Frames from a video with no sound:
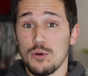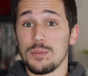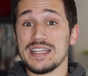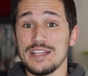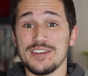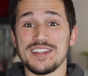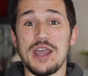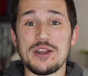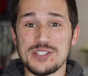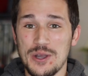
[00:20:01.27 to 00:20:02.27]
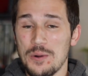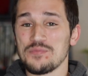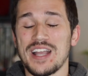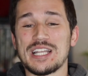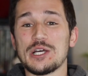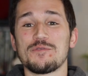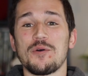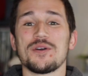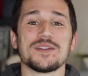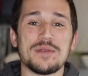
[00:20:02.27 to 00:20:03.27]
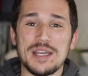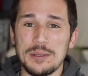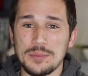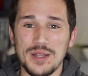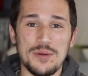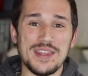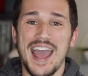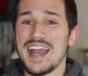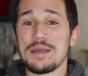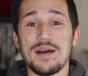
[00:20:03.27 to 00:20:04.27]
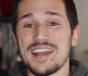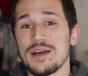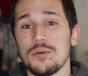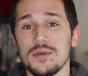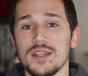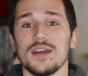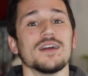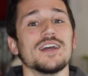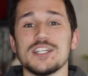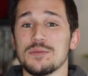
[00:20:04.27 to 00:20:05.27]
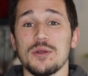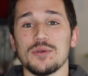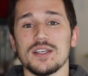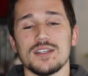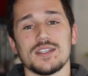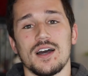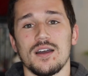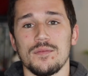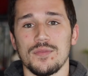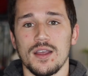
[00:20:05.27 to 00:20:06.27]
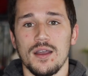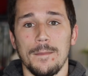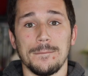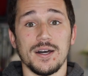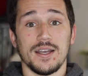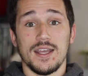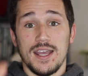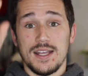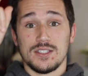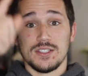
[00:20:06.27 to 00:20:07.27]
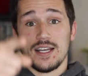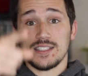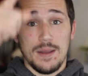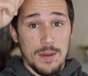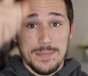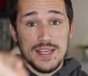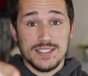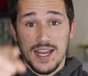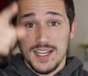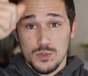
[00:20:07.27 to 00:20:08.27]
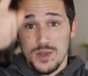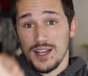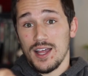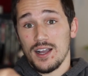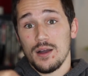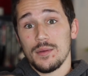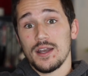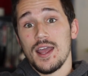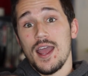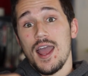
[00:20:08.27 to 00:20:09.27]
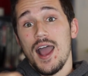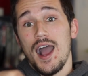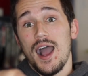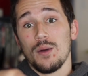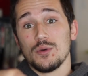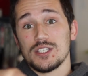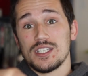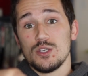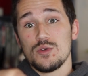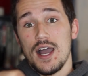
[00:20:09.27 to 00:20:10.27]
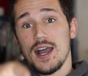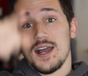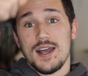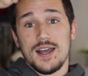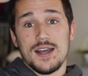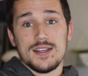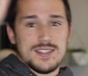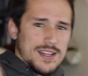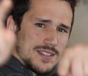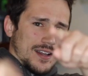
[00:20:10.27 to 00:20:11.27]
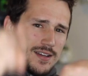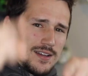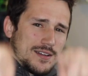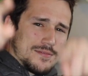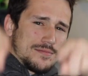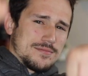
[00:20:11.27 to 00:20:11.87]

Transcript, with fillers: I will be living there, so I look forward to being able to play with anybody that will be there. It should be a really good time. But until next time, and be excited because we got a lot coming. I will see you guys next time.